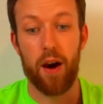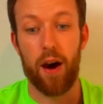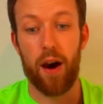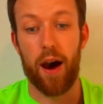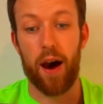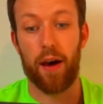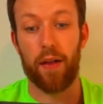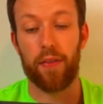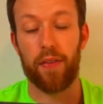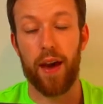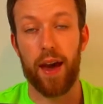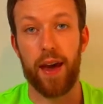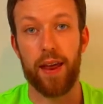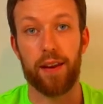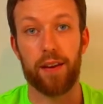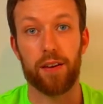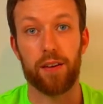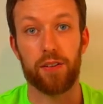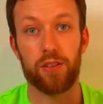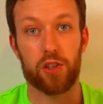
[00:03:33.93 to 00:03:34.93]
and
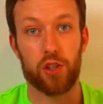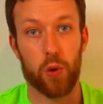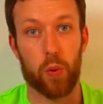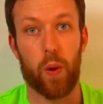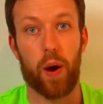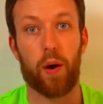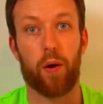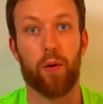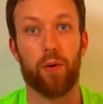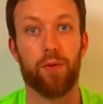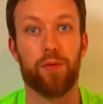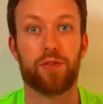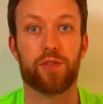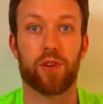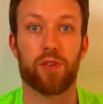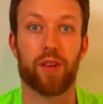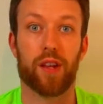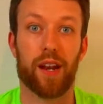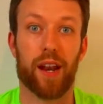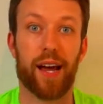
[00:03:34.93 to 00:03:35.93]
then 12.
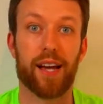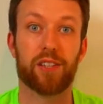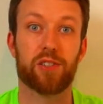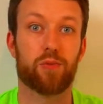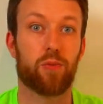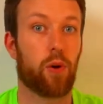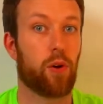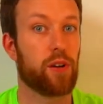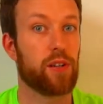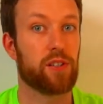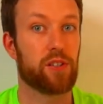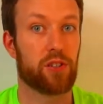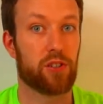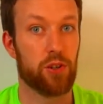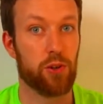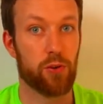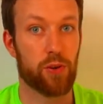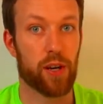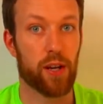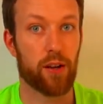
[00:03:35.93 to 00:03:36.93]
So the last one is a
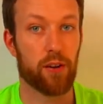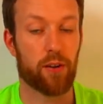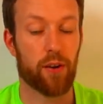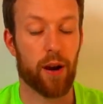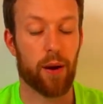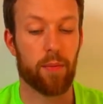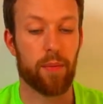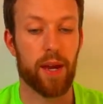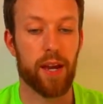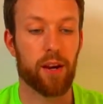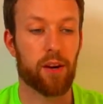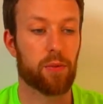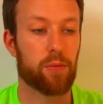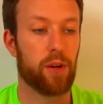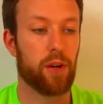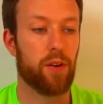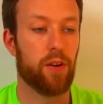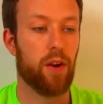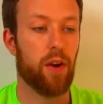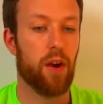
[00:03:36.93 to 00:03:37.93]
2 kilogram
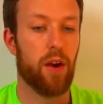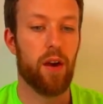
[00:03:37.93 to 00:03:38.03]
increment.